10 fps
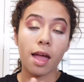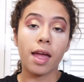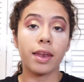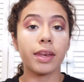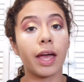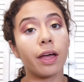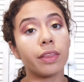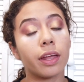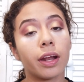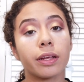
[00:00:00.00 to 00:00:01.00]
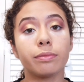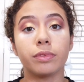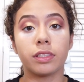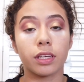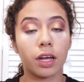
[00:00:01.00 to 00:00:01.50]
Now that I am
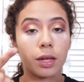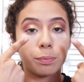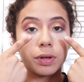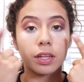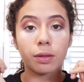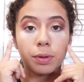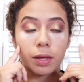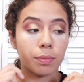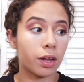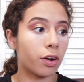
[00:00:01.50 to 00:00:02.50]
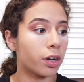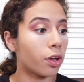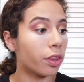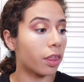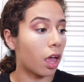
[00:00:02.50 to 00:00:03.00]
done putting the baking powder and
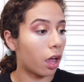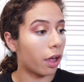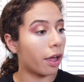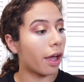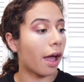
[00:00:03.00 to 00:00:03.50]
all that,